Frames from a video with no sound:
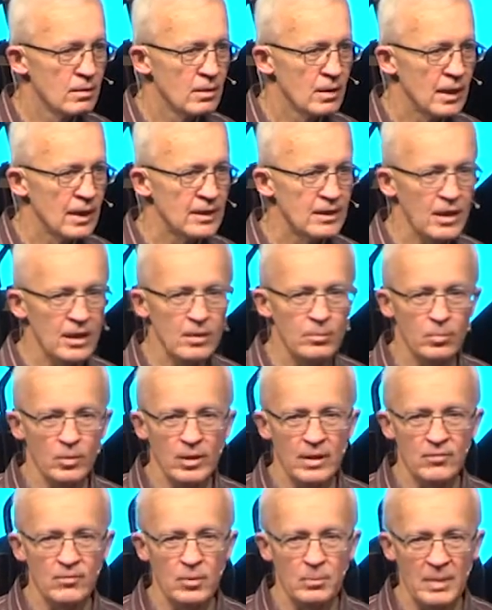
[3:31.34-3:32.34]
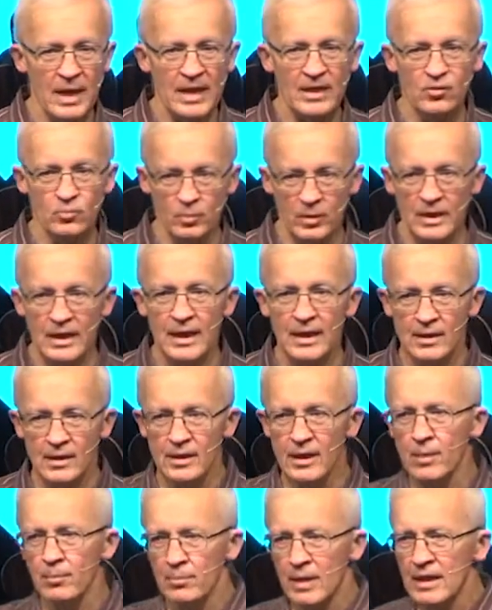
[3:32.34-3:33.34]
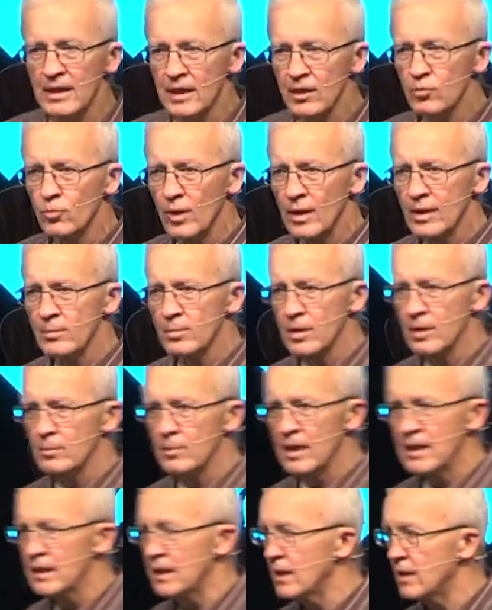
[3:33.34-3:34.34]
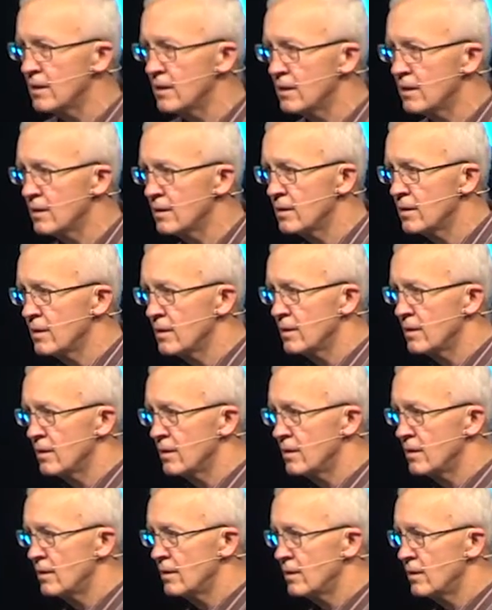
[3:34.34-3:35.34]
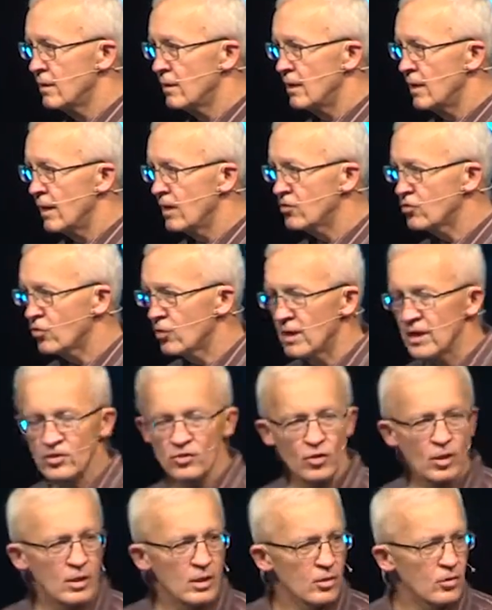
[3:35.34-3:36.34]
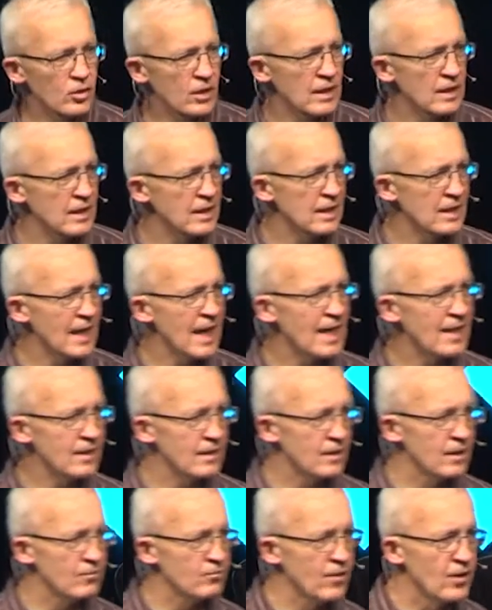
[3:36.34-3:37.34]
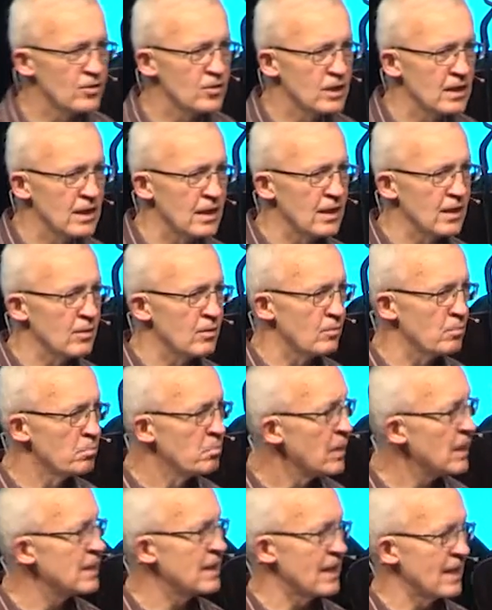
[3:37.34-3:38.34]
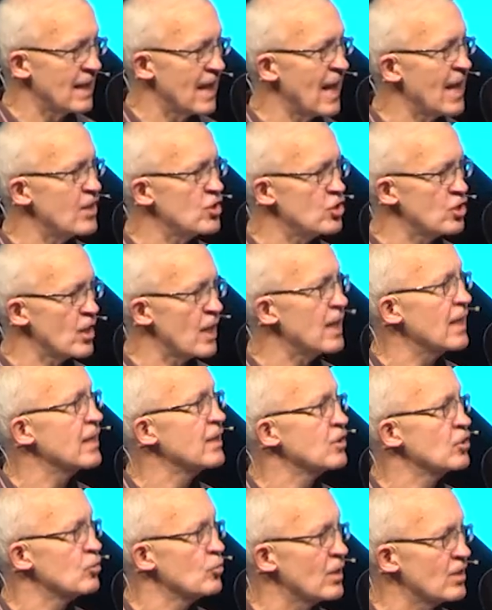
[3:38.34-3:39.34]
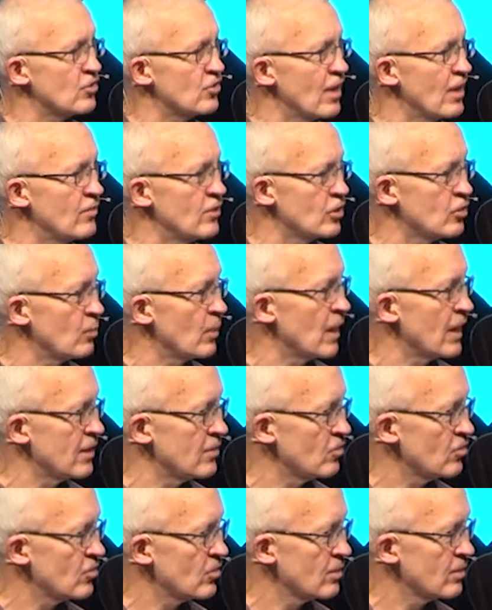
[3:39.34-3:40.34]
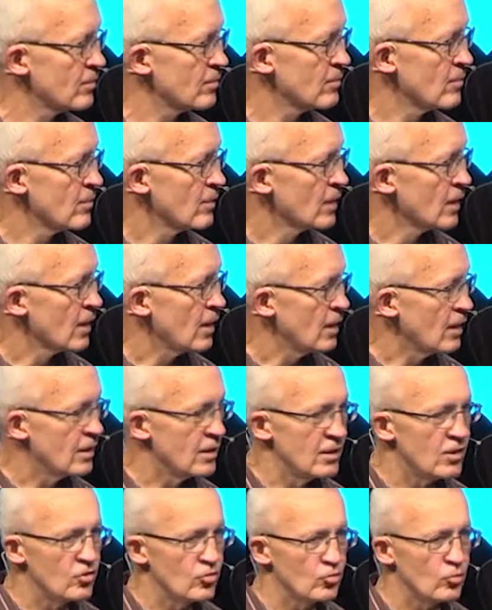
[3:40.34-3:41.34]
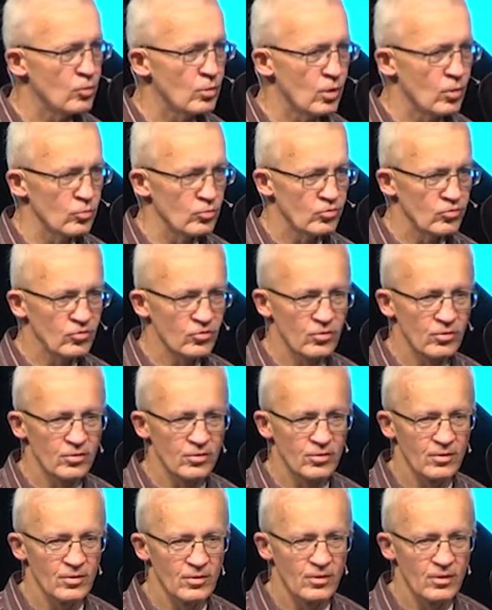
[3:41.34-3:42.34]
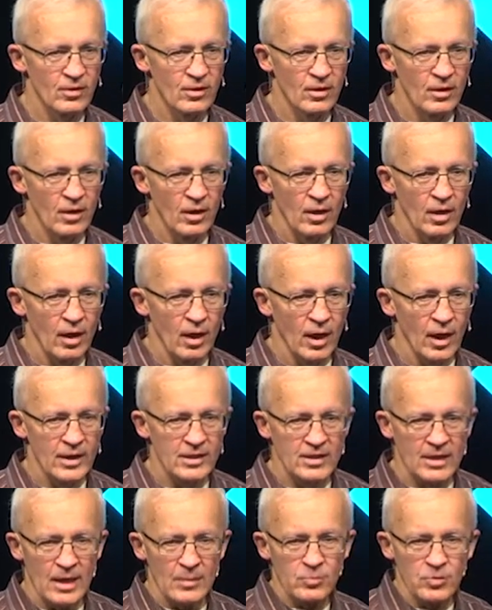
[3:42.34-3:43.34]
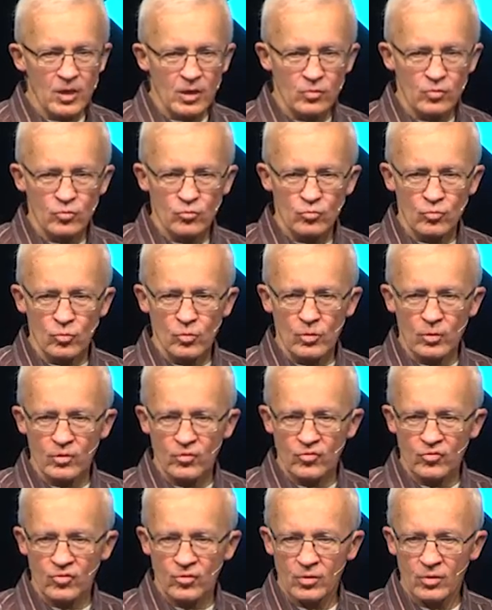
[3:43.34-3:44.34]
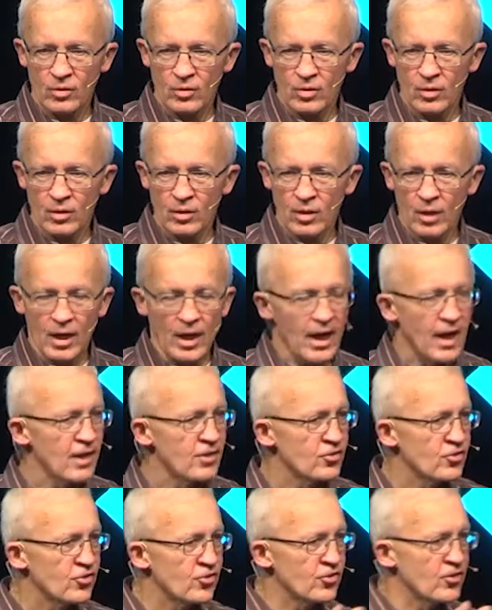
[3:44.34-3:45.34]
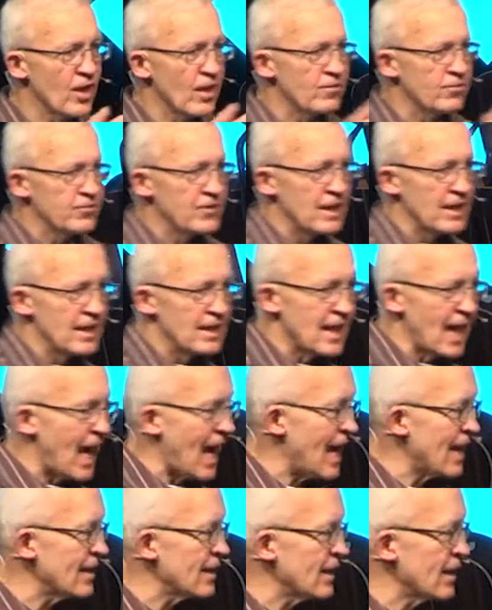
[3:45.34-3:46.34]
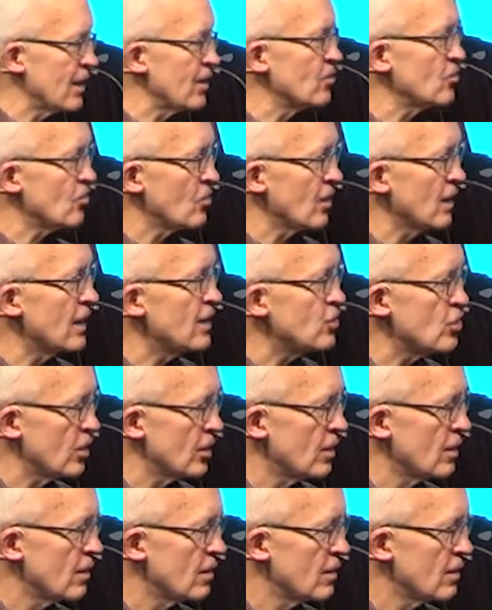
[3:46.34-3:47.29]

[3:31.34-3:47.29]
He didn't believe in banks, but he ended up making quite a bit of money. And so they started looking in the attic. They found it, money, cash, and U.S. savings bonds in his suit coats, taped under drawers, stuffed in attic insulation.